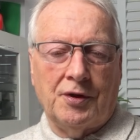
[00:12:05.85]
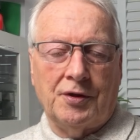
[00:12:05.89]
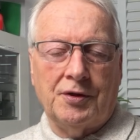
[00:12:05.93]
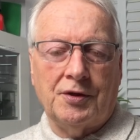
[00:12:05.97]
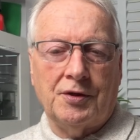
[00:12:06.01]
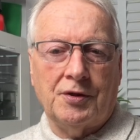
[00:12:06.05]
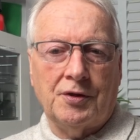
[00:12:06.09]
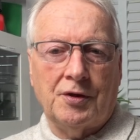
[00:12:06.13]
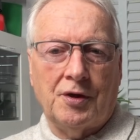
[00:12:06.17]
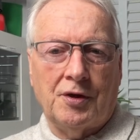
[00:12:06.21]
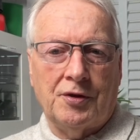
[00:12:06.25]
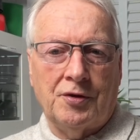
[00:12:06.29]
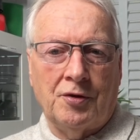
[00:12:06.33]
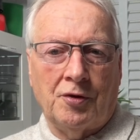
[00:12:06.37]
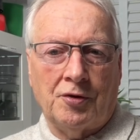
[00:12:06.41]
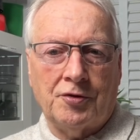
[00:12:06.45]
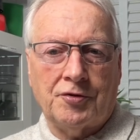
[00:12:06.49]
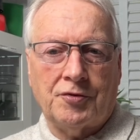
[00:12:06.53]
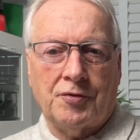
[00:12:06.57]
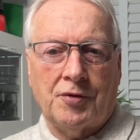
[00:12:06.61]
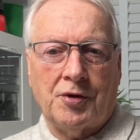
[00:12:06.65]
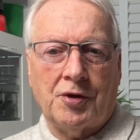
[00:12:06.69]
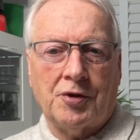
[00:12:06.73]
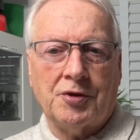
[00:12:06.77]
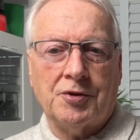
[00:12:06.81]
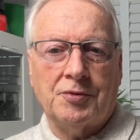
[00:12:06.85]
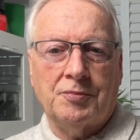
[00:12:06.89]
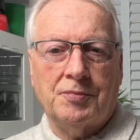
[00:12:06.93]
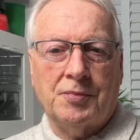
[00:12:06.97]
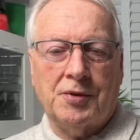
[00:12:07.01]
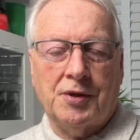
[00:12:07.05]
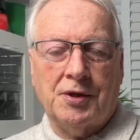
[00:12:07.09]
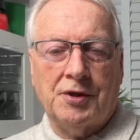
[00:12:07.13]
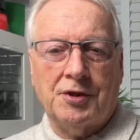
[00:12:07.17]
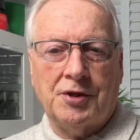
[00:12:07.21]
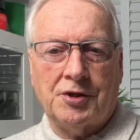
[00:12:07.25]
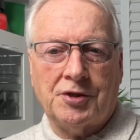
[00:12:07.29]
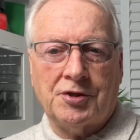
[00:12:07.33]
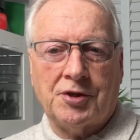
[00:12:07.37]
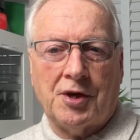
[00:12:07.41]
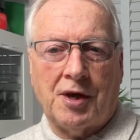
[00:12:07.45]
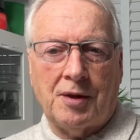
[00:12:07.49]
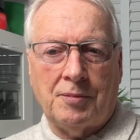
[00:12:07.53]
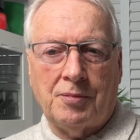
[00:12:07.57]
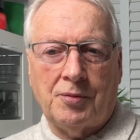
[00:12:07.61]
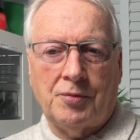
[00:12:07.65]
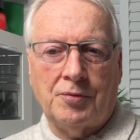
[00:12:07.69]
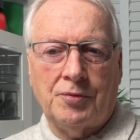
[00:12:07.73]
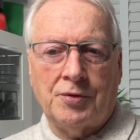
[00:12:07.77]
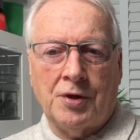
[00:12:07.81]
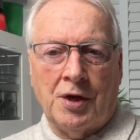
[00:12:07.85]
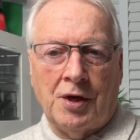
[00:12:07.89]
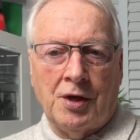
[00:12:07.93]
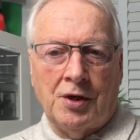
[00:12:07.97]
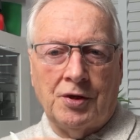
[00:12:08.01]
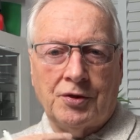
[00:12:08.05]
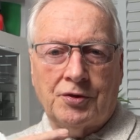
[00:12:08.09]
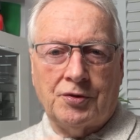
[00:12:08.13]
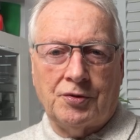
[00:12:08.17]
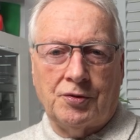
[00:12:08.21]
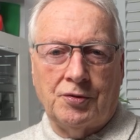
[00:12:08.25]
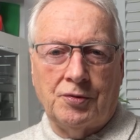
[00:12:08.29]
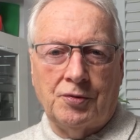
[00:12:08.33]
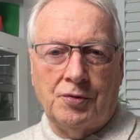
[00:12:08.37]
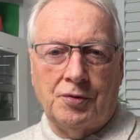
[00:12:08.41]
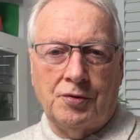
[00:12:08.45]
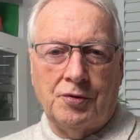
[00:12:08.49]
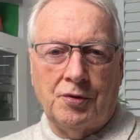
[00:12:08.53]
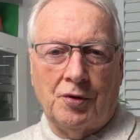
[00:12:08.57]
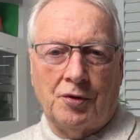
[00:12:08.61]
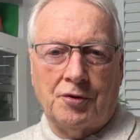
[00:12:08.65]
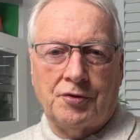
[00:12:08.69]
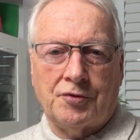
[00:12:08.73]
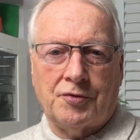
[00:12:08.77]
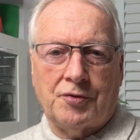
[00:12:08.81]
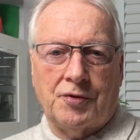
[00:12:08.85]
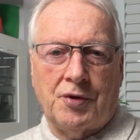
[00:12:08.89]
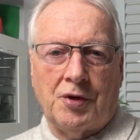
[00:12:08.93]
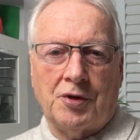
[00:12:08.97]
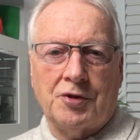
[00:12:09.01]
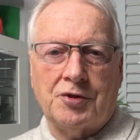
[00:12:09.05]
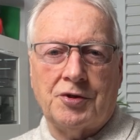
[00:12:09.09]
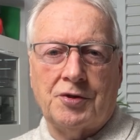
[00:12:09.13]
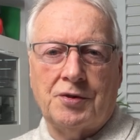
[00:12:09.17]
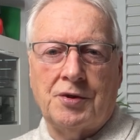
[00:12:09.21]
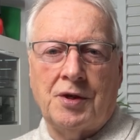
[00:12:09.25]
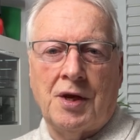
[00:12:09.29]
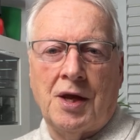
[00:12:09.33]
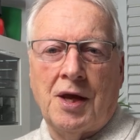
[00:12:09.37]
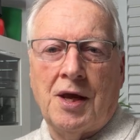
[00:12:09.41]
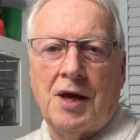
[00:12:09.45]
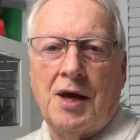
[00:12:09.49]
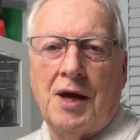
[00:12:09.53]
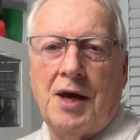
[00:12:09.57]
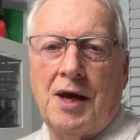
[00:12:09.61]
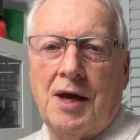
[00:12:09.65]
the noise reduction being disabled to noise reduction